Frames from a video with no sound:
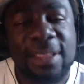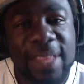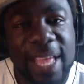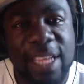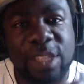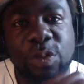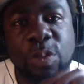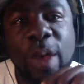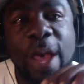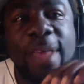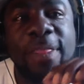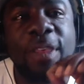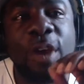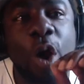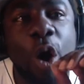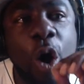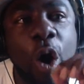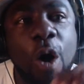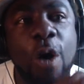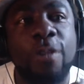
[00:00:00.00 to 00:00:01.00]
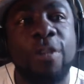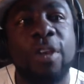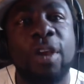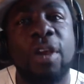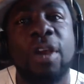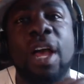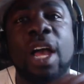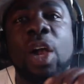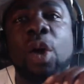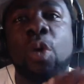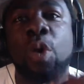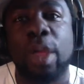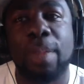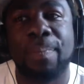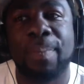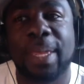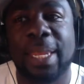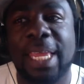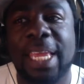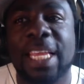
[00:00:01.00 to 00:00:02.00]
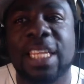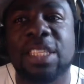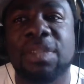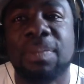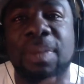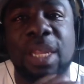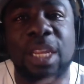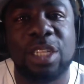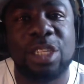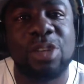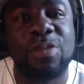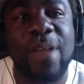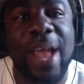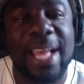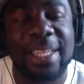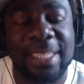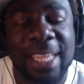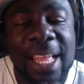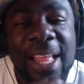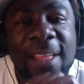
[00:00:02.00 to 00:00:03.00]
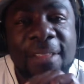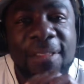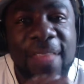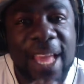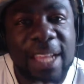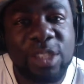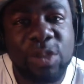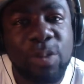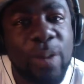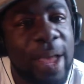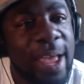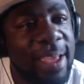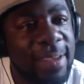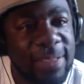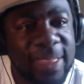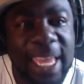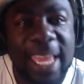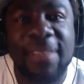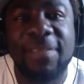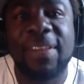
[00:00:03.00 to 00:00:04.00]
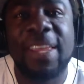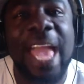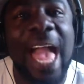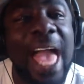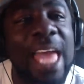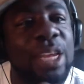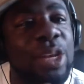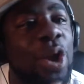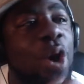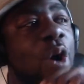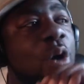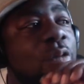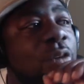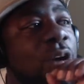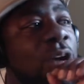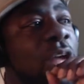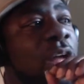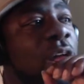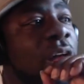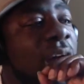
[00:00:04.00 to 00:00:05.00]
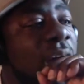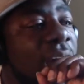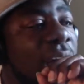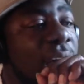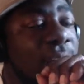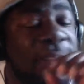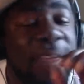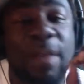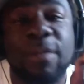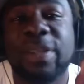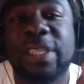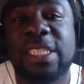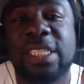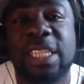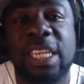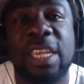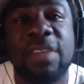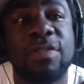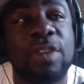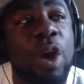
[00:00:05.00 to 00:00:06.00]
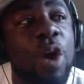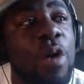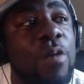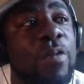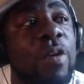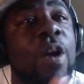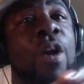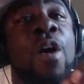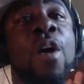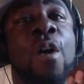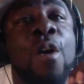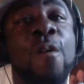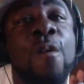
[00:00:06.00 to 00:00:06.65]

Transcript: That's why all their equipment is militarized. That's why they've gotten over, uh, they received over